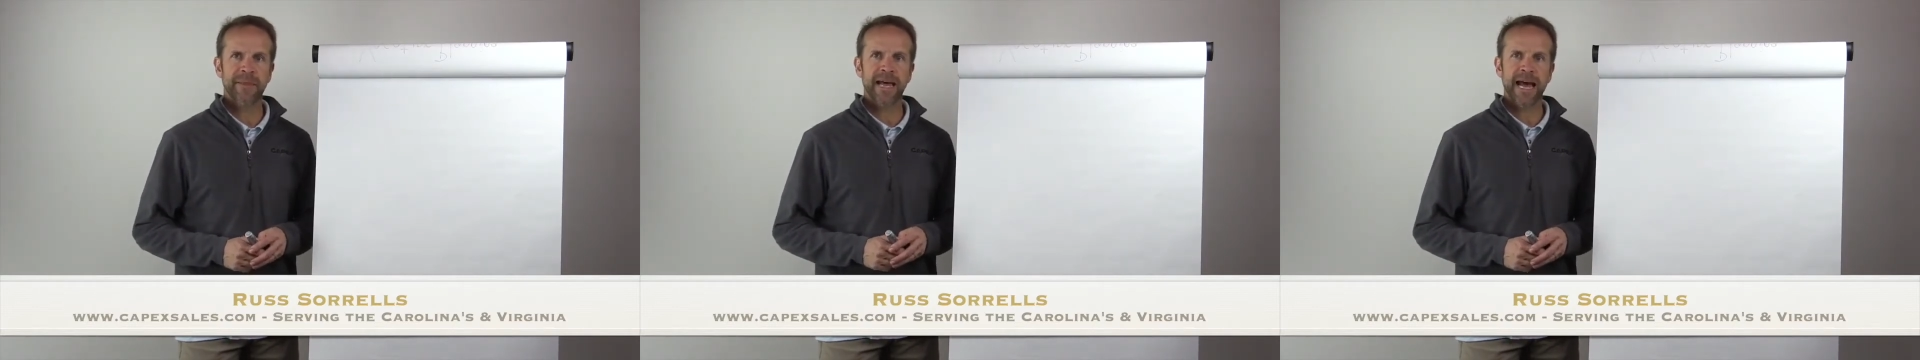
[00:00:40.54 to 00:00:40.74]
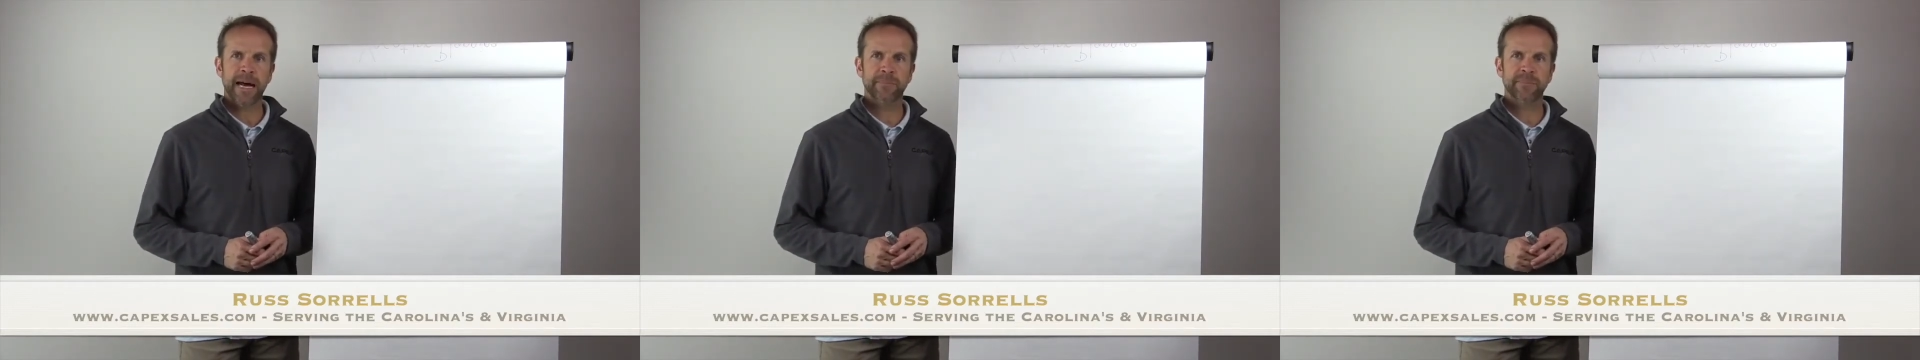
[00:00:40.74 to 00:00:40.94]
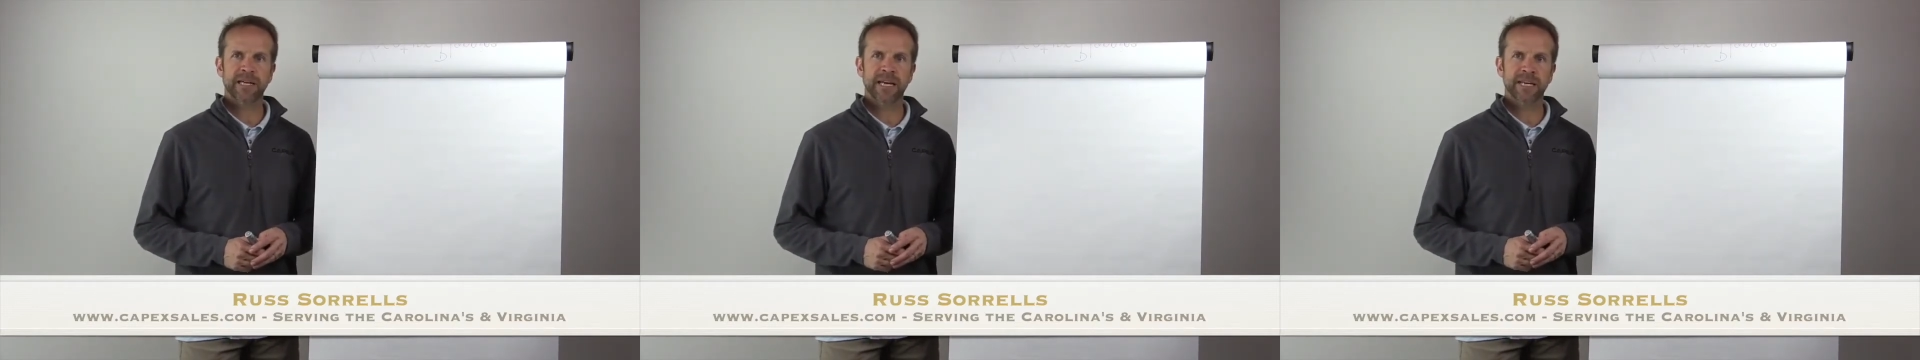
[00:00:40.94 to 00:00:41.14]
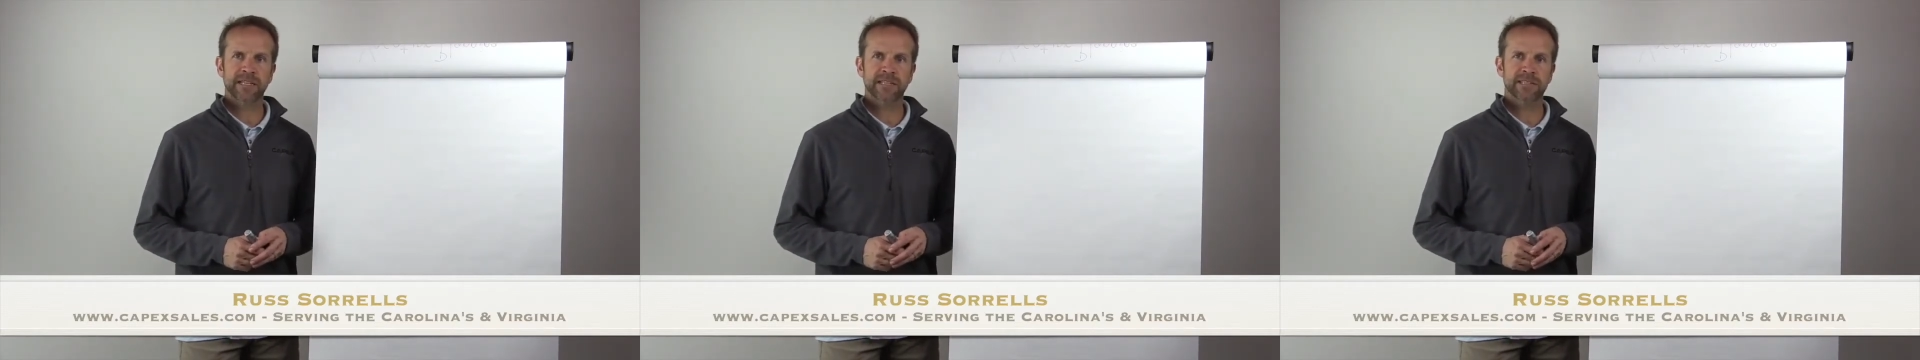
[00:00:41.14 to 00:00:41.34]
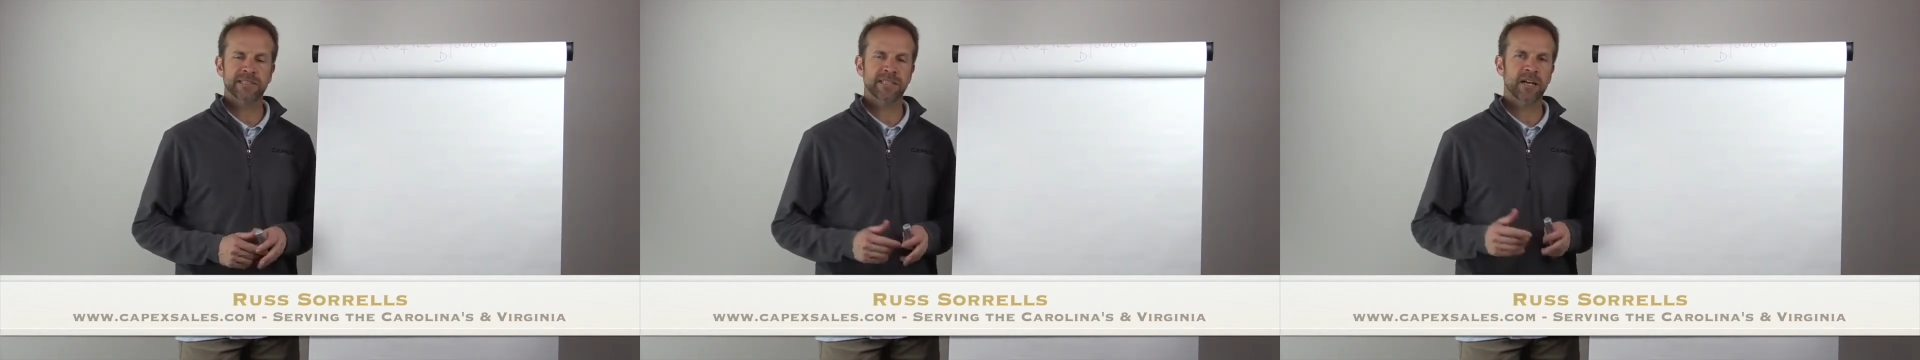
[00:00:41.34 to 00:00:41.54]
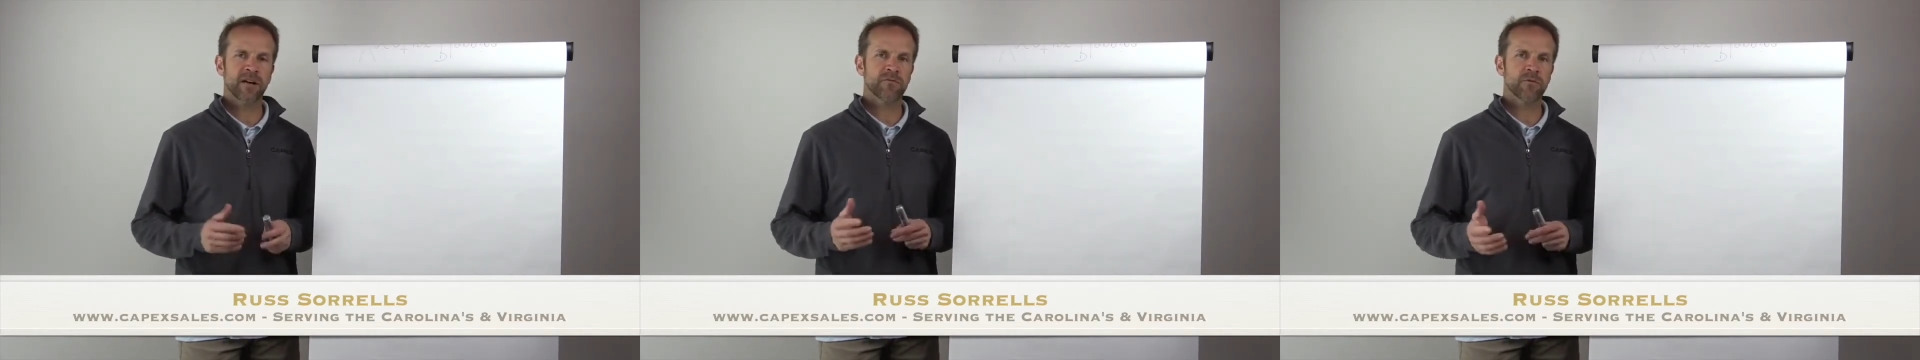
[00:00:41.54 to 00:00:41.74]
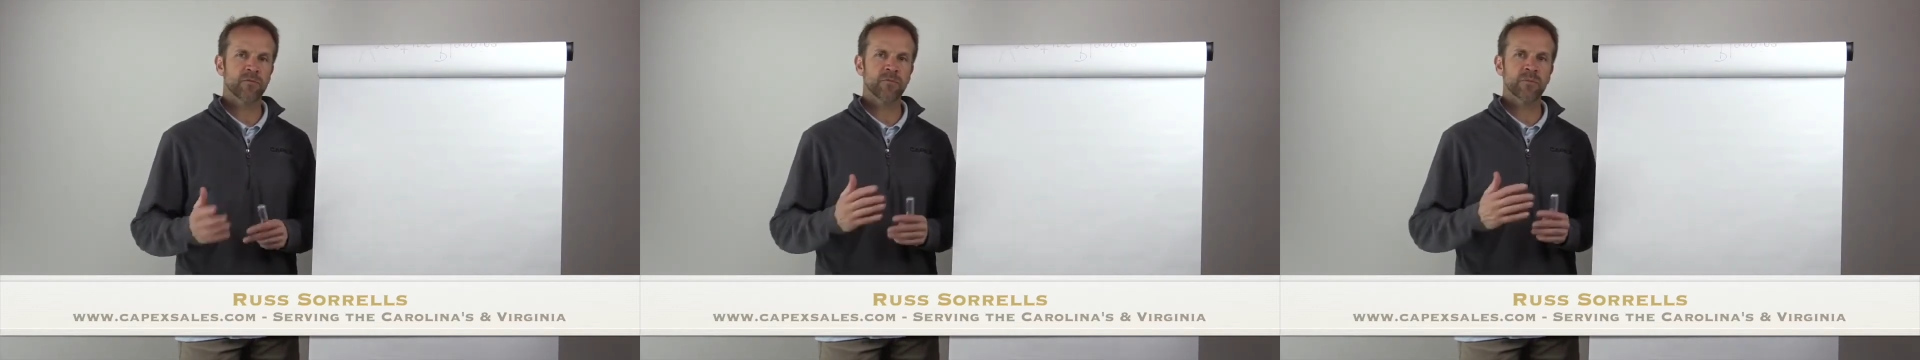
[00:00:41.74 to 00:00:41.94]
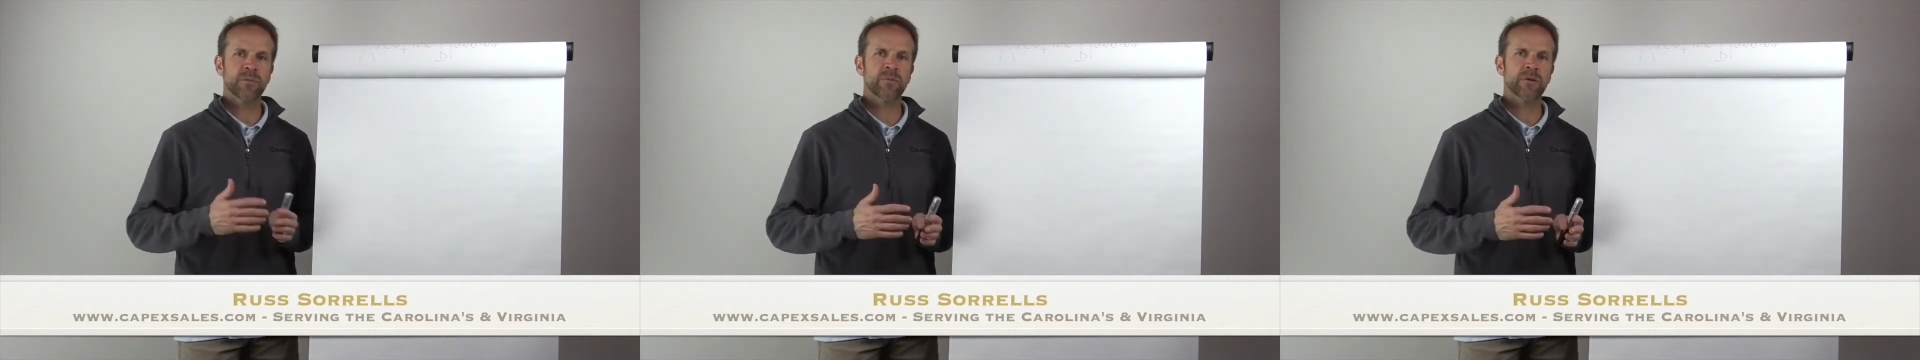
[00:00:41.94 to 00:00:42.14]
applications. Now, if you
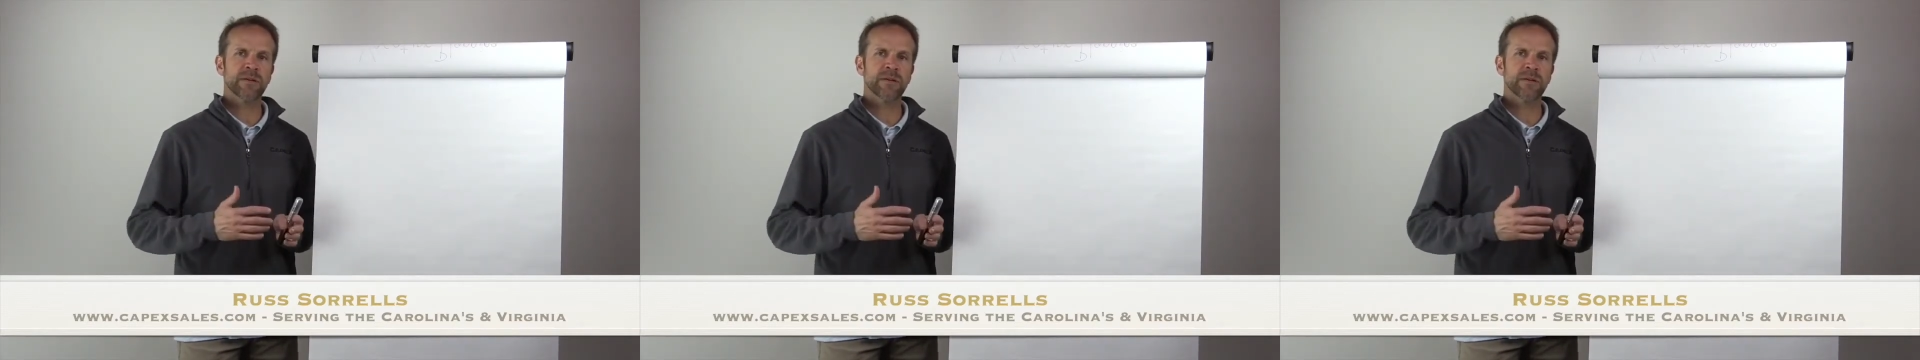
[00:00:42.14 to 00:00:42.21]
remember